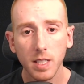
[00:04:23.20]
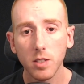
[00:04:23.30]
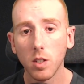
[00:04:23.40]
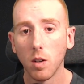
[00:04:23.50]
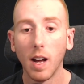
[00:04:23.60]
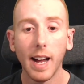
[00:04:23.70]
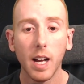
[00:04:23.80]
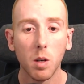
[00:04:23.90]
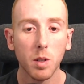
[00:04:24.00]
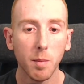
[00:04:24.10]
So
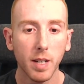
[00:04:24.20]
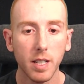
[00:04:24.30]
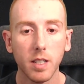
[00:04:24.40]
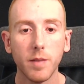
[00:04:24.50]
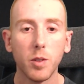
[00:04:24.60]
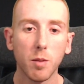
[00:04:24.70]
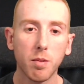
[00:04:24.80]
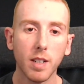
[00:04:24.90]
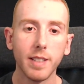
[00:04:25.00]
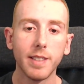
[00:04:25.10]
how competitive your
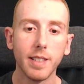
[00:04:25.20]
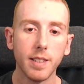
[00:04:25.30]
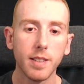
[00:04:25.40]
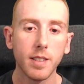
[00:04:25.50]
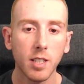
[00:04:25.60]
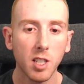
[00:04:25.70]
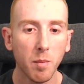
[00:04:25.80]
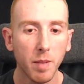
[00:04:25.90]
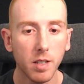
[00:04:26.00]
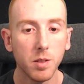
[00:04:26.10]
price is
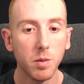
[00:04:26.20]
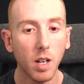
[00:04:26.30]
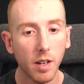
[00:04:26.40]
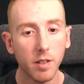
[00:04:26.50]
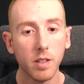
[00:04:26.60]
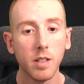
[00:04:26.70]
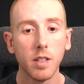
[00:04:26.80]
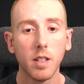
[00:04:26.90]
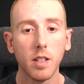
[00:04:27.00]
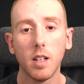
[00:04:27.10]
compared to other
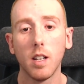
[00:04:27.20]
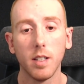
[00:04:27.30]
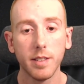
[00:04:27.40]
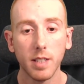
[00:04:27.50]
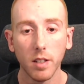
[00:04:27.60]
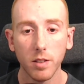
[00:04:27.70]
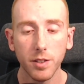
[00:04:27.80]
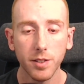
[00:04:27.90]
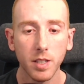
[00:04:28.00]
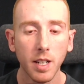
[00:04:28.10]

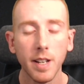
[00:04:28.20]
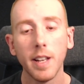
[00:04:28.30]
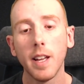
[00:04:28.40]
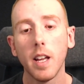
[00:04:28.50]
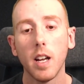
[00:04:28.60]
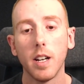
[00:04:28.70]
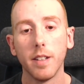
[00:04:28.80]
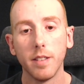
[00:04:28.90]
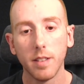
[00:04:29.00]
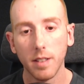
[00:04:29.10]
sellers.
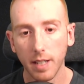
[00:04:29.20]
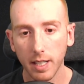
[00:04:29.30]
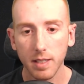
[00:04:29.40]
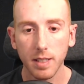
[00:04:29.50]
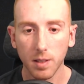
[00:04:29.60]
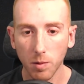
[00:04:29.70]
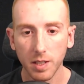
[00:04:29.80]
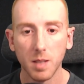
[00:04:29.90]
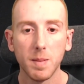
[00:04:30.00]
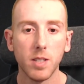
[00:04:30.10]
Next is going
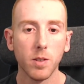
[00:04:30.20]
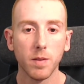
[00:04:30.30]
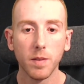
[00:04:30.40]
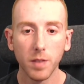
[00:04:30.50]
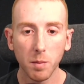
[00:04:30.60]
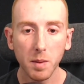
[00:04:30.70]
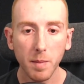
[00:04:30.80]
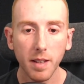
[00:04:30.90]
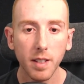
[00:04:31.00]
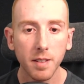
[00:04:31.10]
to be your fulfillment
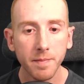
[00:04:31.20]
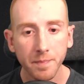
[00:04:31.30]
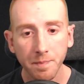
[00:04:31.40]
method.